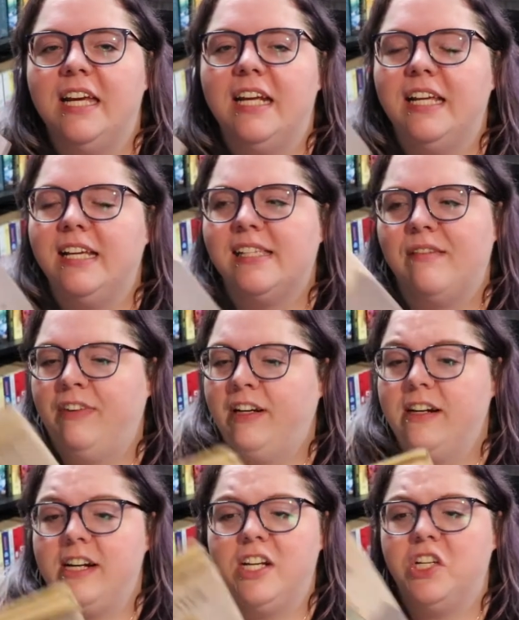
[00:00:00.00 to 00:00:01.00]
It is a
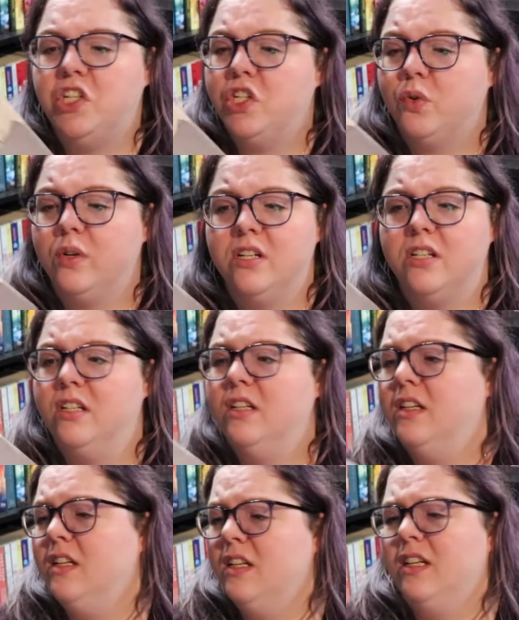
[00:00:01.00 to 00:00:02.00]
very short
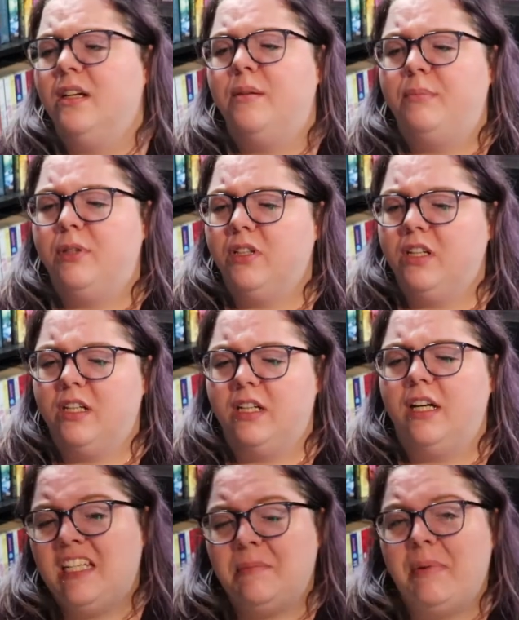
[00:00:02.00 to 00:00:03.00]
book,
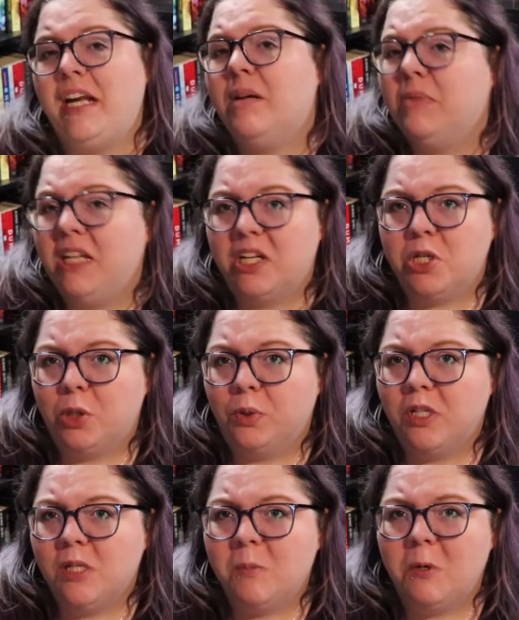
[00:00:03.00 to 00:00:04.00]
debatably a
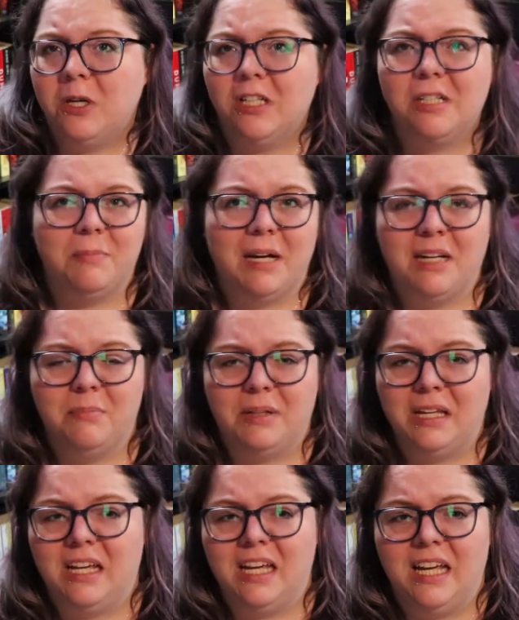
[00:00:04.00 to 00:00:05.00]
children's book,
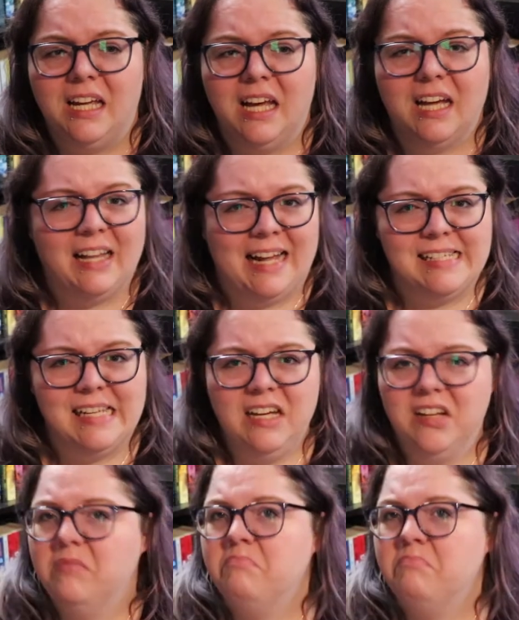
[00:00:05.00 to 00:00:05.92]
debatably a classic,